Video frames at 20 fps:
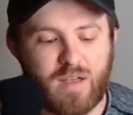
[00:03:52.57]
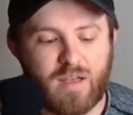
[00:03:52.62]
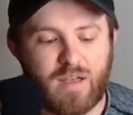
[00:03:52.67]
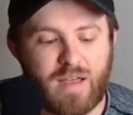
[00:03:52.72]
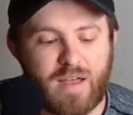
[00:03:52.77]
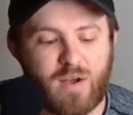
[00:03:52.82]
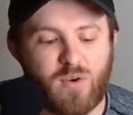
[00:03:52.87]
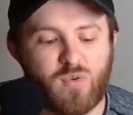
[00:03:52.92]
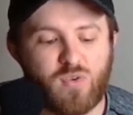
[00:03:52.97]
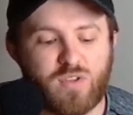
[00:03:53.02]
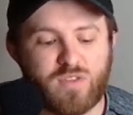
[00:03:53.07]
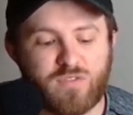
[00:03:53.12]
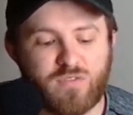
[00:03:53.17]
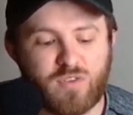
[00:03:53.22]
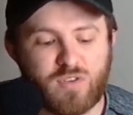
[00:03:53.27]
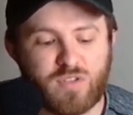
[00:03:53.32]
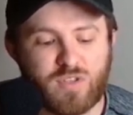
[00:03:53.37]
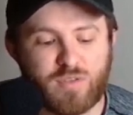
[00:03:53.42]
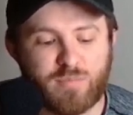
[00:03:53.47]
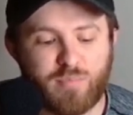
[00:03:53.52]
Elkins
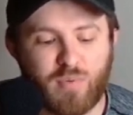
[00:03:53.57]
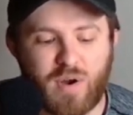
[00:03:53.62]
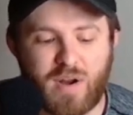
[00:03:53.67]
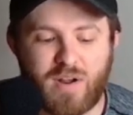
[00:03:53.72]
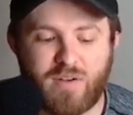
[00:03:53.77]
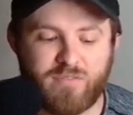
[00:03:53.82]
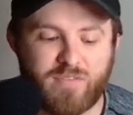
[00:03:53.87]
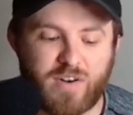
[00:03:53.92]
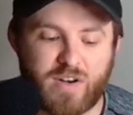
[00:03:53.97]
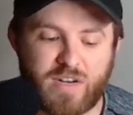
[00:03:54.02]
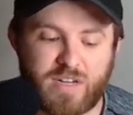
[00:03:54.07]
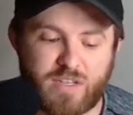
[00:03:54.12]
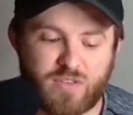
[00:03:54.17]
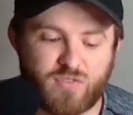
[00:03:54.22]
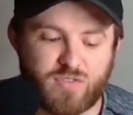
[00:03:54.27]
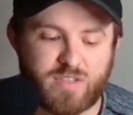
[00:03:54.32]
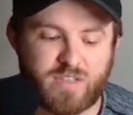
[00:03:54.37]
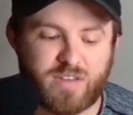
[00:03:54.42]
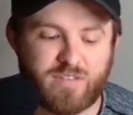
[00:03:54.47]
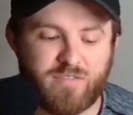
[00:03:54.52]
versus Brown, very
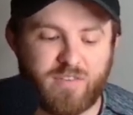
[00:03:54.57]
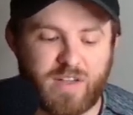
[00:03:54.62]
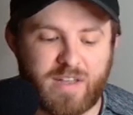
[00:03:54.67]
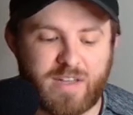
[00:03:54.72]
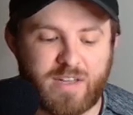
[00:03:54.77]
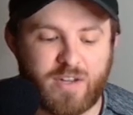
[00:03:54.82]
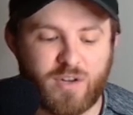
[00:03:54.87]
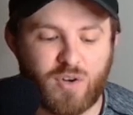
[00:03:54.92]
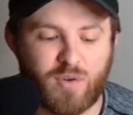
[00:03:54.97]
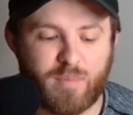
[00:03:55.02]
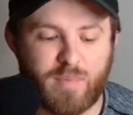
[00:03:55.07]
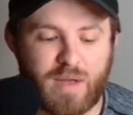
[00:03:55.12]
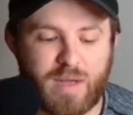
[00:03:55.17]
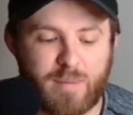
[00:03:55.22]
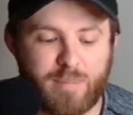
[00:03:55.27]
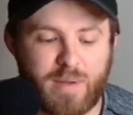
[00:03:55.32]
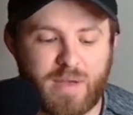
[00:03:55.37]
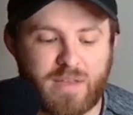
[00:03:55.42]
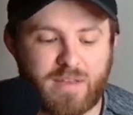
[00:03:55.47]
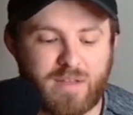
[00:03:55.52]
interesting fight here in my
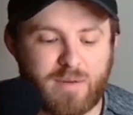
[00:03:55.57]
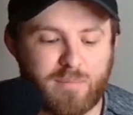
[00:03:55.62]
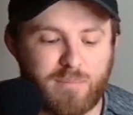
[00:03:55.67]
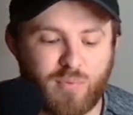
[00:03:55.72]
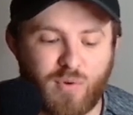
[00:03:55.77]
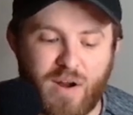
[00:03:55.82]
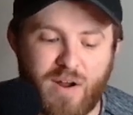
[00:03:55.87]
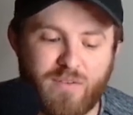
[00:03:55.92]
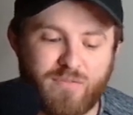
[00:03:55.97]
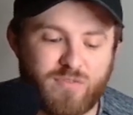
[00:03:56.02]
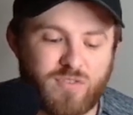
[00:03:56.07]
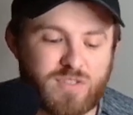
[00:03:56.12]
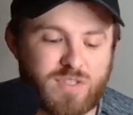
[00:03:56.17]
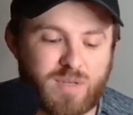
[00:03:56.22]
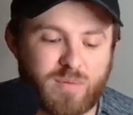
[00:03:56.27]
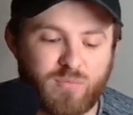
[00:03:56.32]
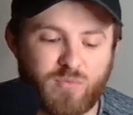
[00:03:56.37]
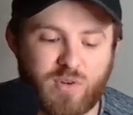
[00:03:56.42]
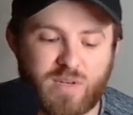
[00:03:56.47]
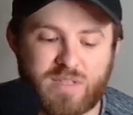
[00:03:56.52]
opinion. Brown, for
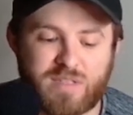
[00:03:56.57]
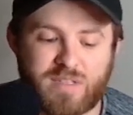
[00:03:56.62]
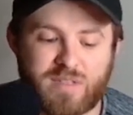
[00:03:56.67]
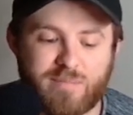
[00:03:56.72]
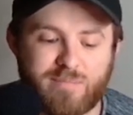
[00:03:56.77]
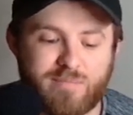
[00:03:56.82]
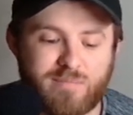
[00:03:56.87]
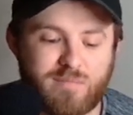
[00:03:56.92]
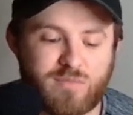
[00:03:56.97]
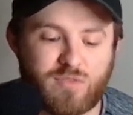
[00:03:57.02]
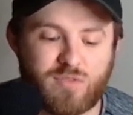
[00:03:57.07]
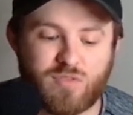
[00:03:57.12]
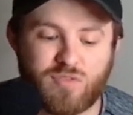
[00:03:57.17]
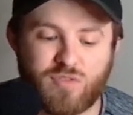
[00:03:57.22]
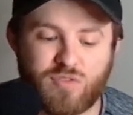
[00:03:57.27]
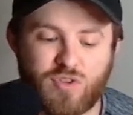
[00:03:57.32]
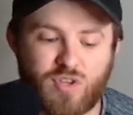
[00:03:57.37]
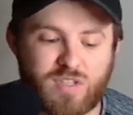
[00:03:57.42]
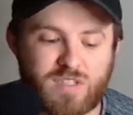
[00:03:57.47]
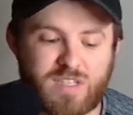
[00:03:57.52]
some reason,
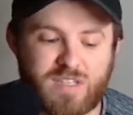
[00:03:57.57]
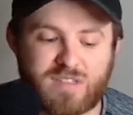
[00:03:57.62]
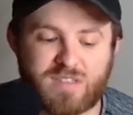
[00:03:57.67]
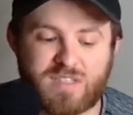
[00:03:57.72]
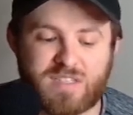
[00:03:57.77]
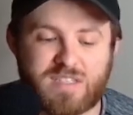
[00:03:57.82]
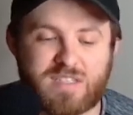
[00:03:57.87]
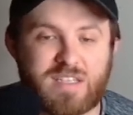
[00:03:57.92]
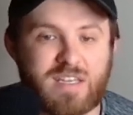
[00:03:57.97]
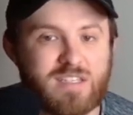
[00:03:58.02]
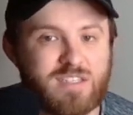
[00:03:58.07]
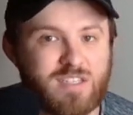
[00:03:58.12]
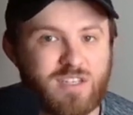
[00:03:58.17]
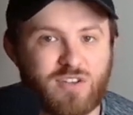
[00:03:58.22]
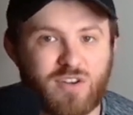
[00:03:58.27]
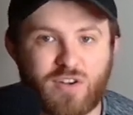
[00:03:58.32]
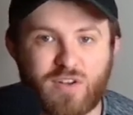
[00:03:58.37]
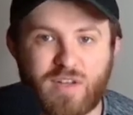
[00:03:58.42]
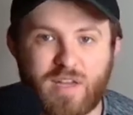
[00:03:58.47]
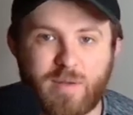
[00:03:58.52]
just
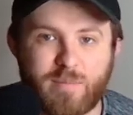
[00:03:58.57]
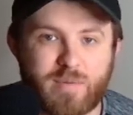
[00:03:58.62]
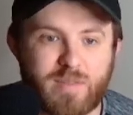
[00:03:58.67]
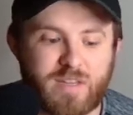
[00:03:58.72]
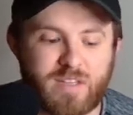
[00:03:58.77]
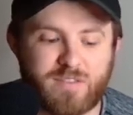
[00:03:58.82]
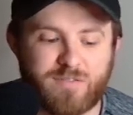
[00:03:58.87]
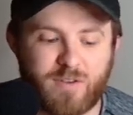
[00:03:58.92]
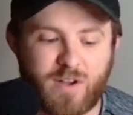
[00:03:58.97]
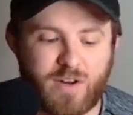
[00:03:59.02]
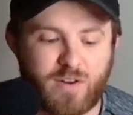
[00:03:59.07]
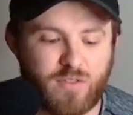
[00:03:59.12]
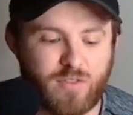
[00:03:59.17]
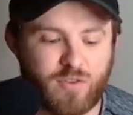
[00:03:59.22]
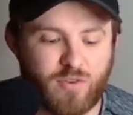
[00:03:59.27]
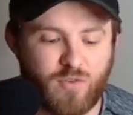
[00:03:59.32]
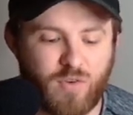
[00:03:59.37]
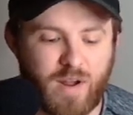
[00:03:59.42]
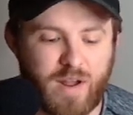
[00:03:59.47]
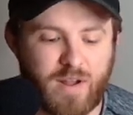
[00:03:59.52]
insisted on keeping this fight on
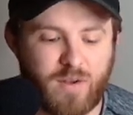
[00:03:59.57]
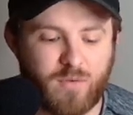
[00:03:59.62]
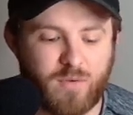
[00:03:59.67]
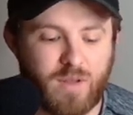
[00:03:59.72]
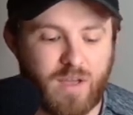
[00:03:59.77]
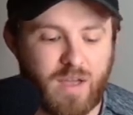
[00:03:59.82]
the ground.